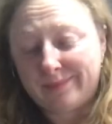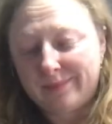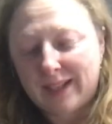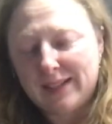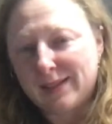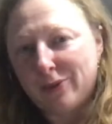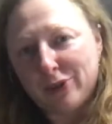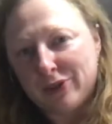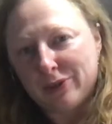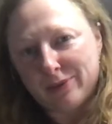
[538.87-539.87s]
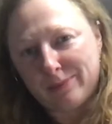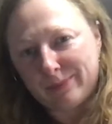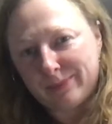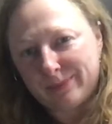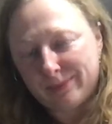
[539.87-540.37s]
it's good to
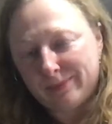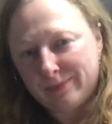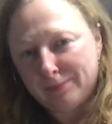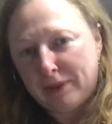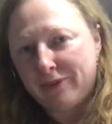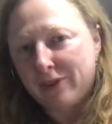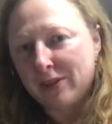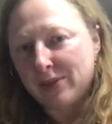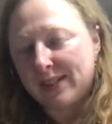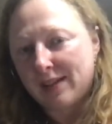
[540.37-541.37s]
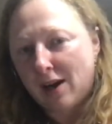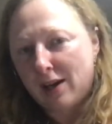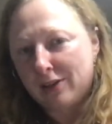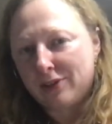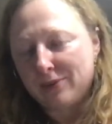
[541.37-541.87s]
before you
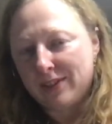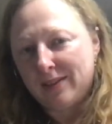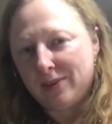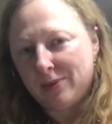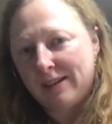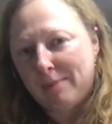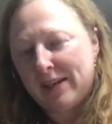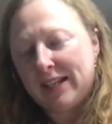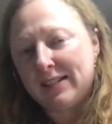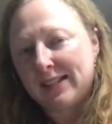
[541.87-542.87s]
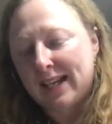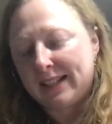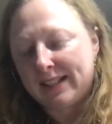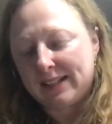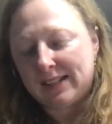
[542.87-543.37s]
start to dilute up, but it's not
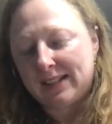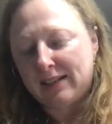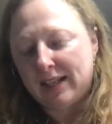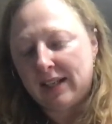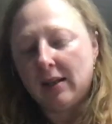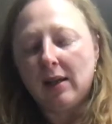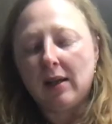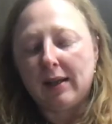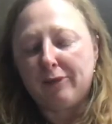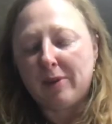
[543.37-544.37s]
necessary. If the